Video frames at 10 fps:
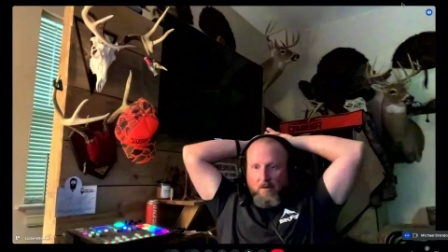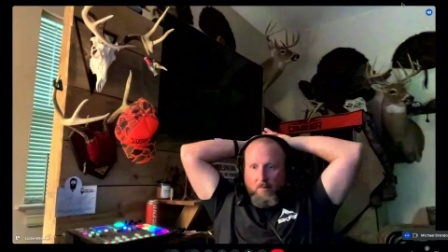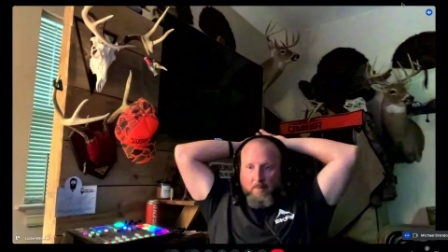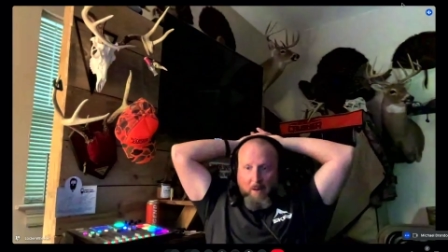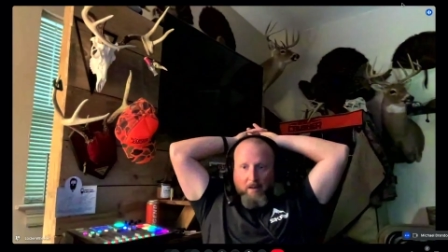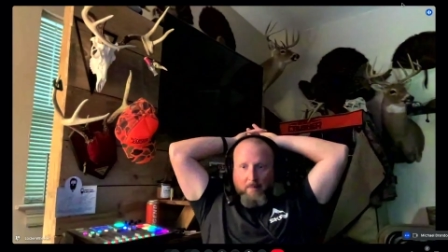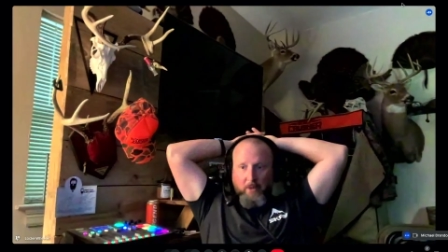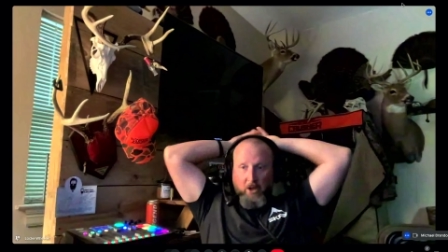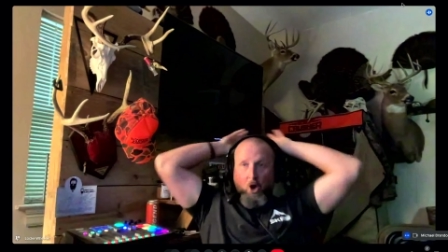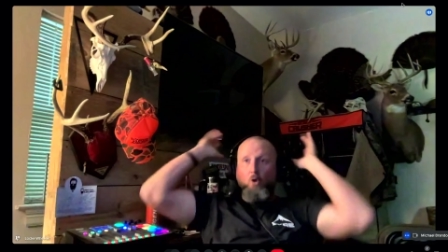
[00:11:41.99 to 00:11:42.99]
here, I mean,
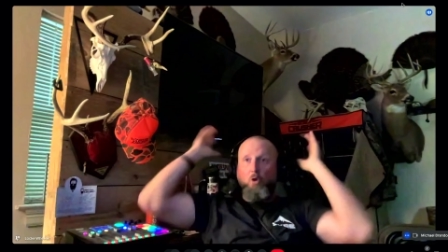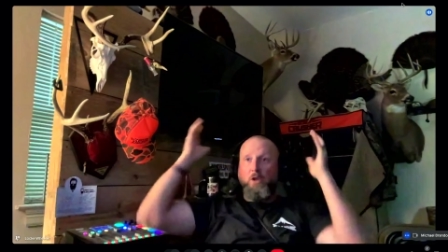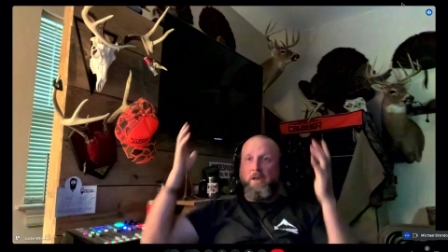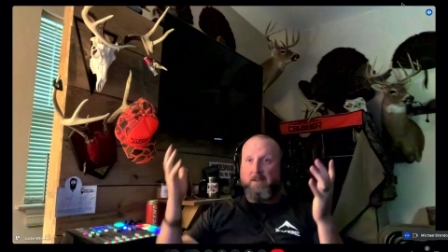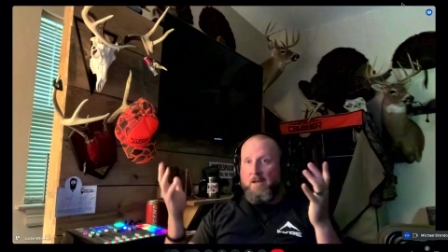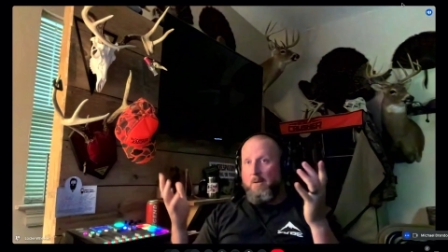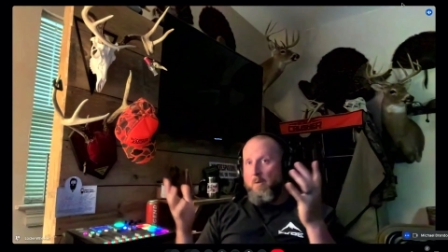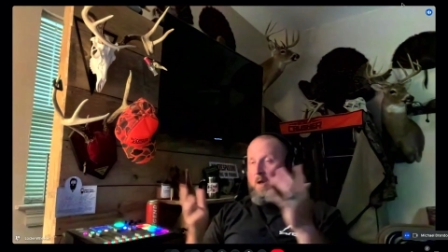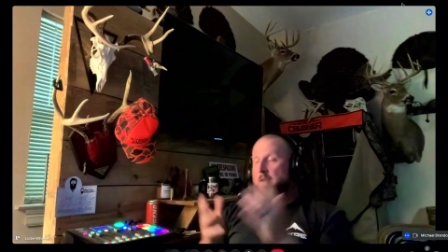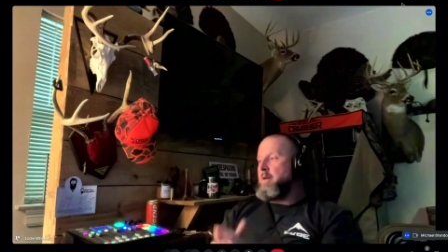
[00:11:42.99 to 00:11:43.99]
the goal is
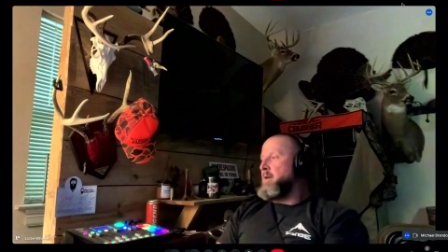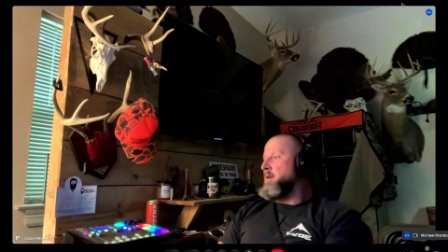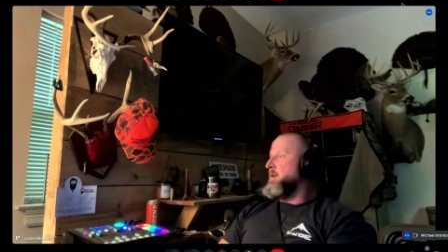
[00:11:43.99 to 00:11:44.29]
anyway